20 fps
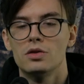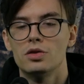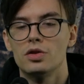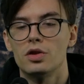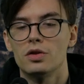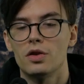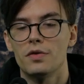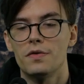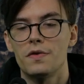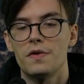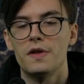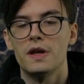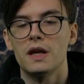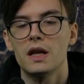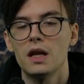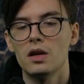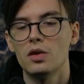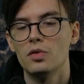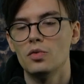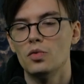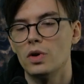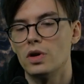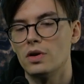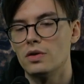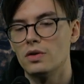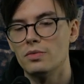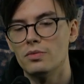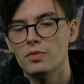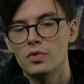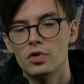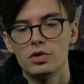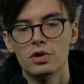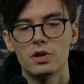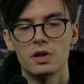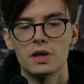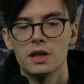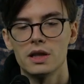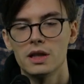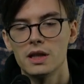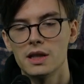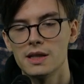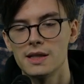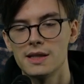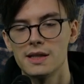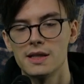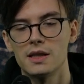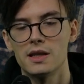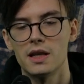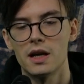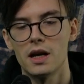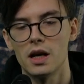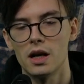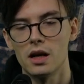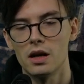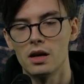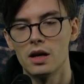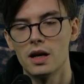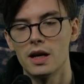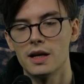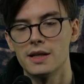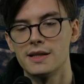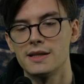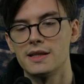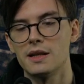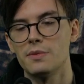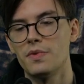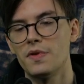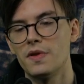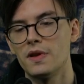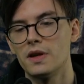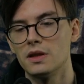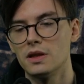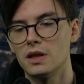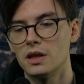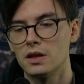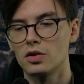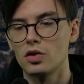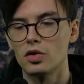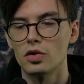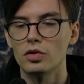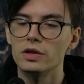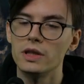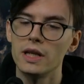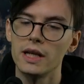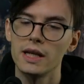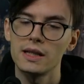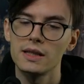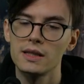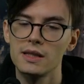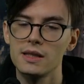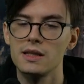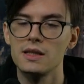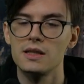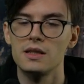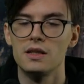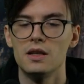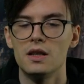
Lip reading: thinking, where the modeling is there as something that connects